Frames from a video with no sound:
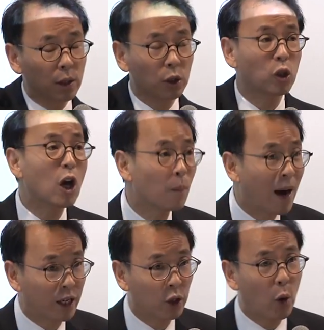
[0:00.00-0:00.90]
stock
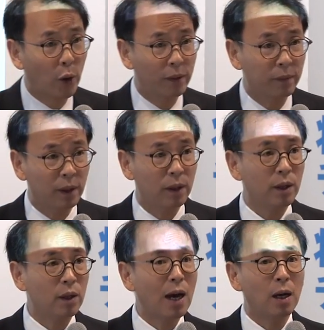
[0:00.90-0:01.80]
market going.
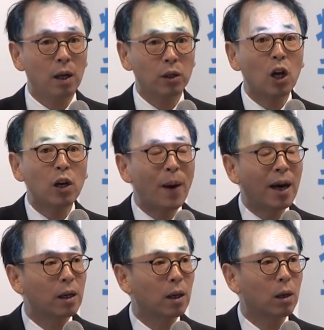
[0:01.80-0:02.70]
Yeah, stock
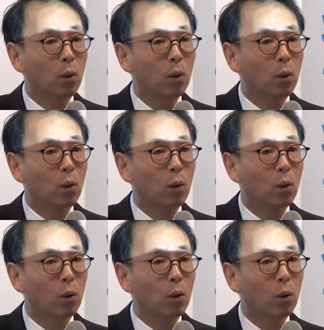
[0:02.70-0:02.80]
market